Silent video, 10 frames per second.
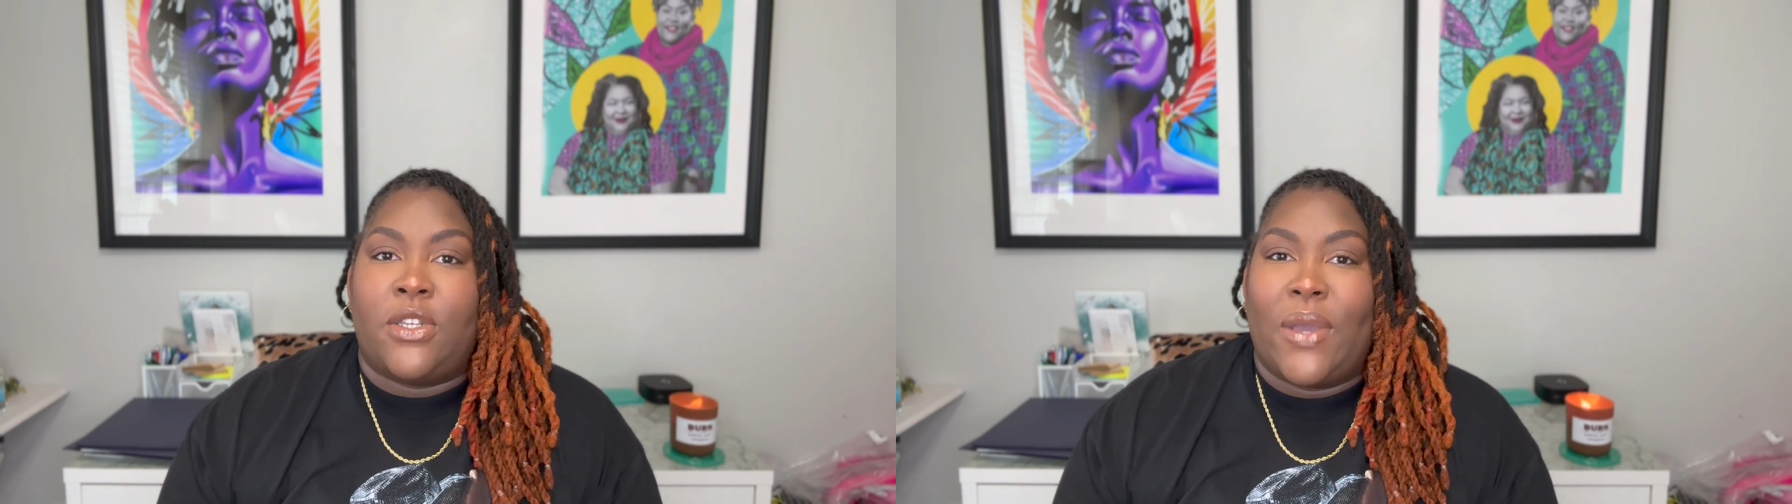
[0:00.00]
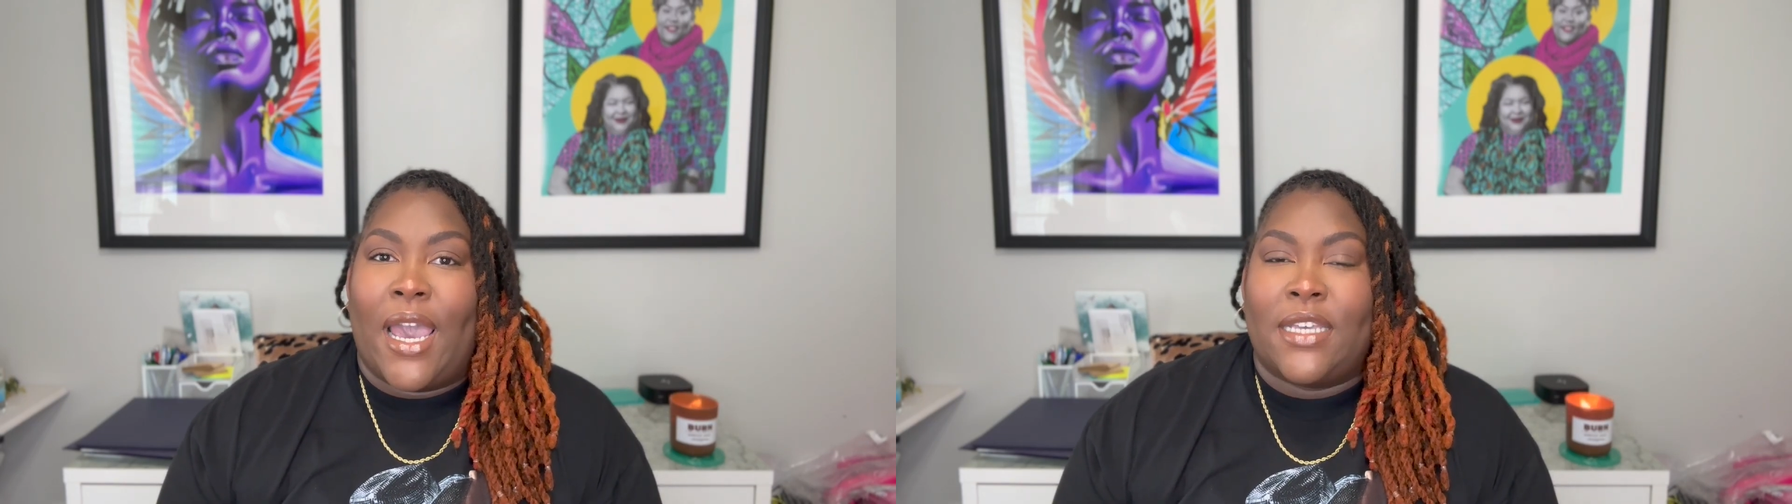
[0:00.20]

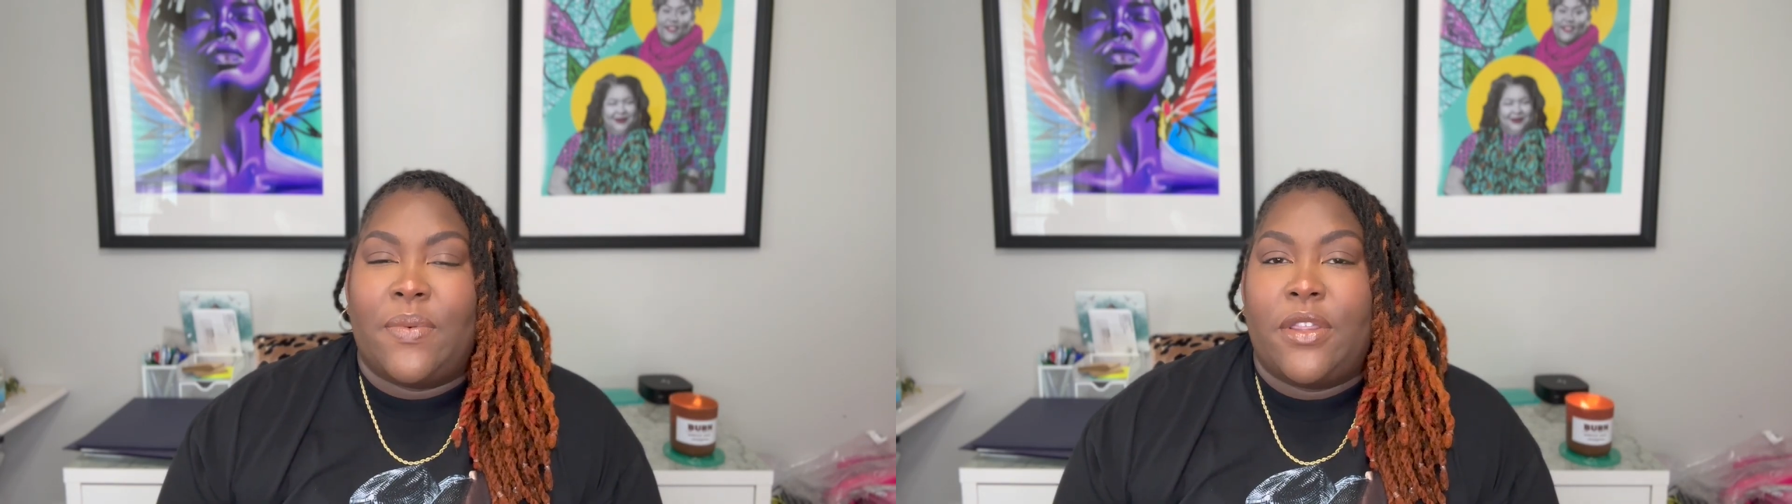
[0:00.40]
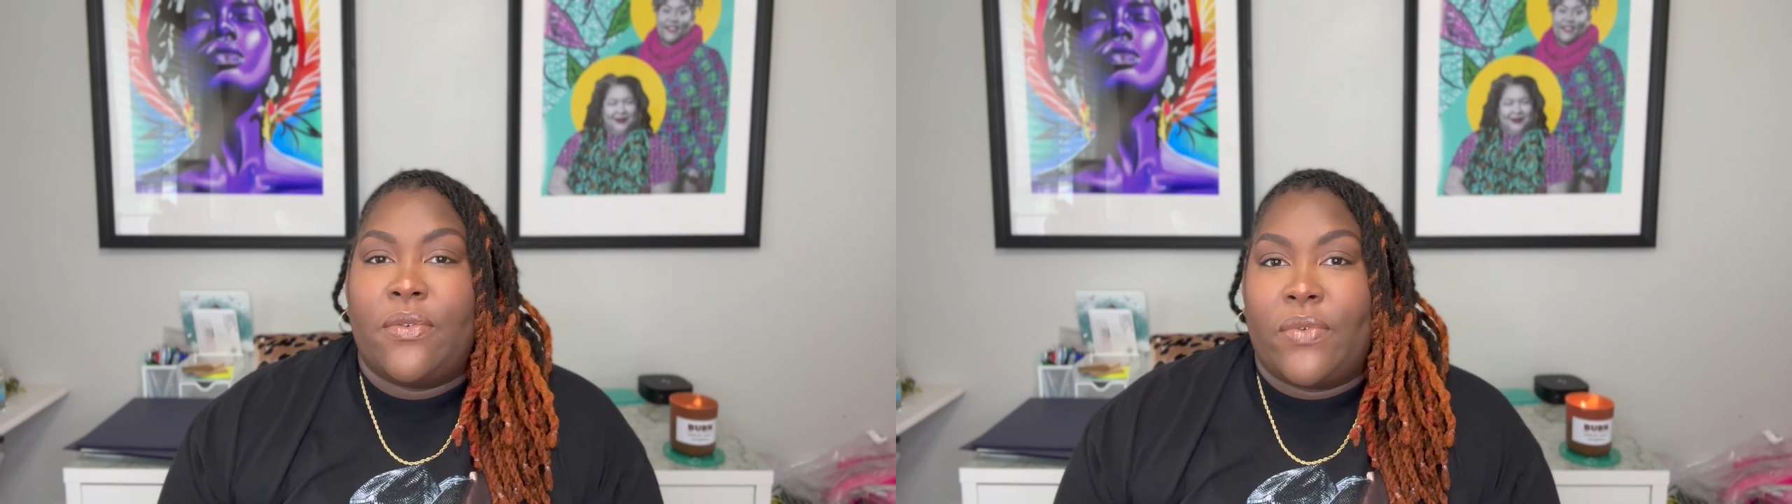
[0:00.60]
guys
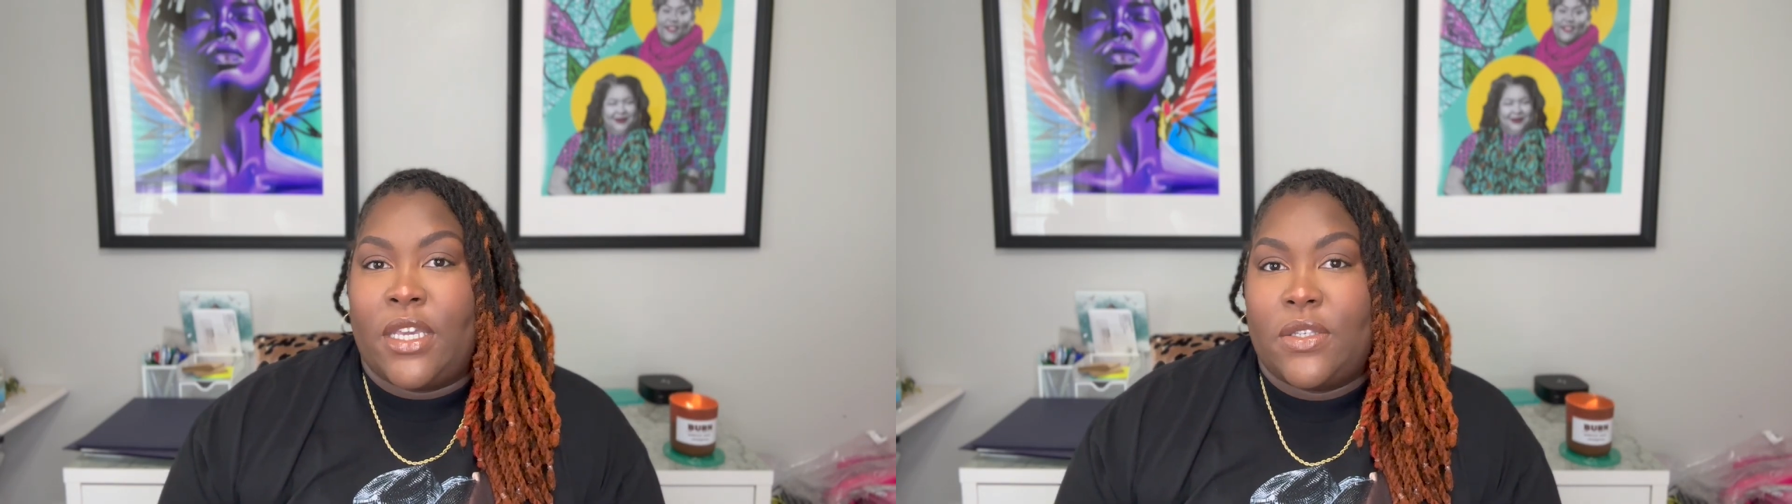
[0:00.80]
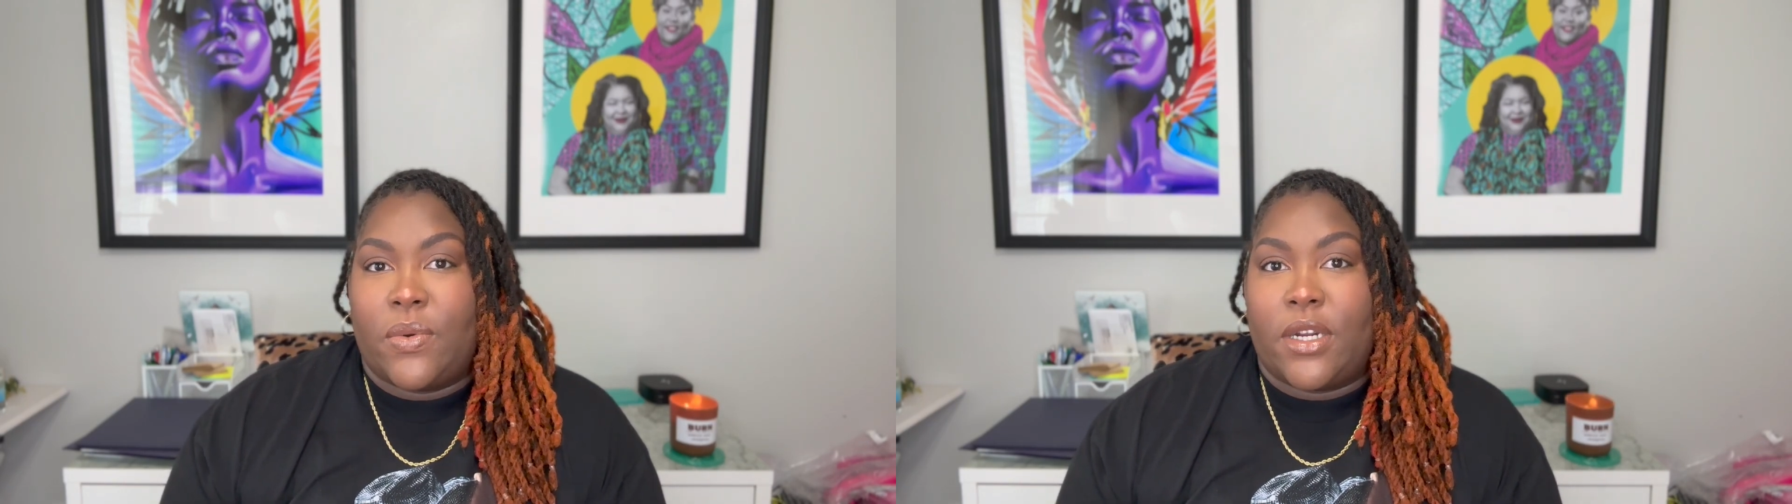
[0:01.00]
with a
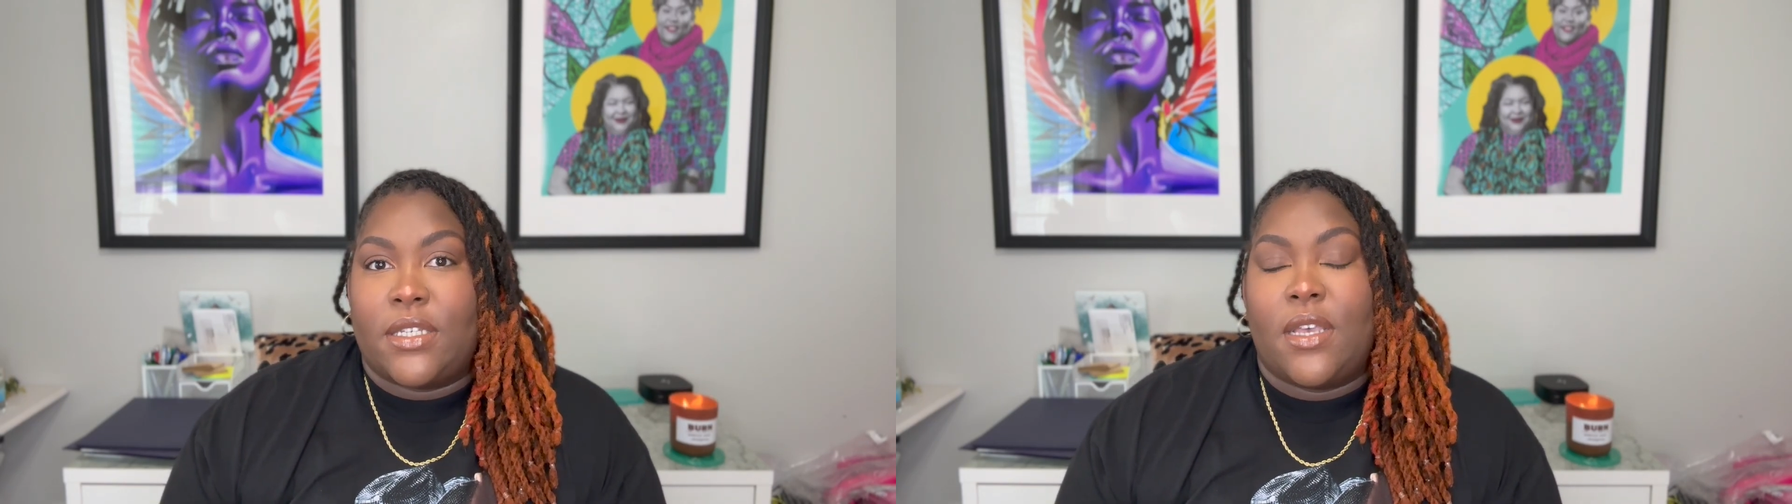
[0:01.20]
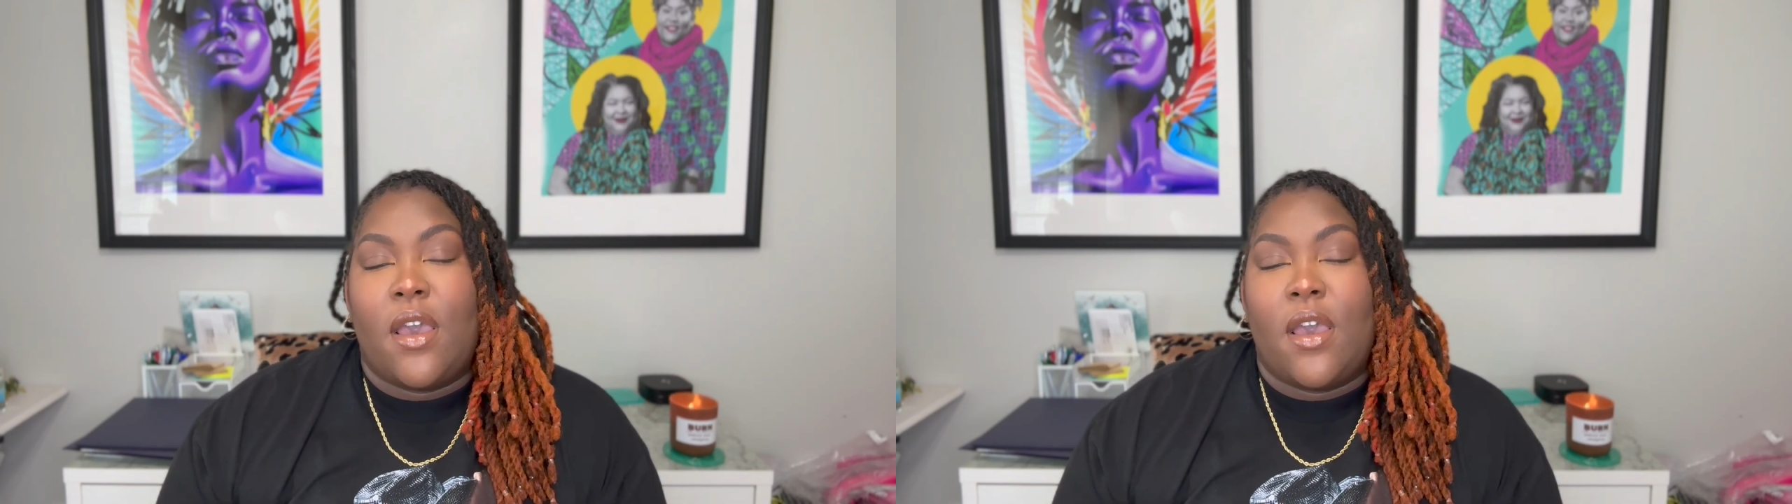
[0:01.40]
resource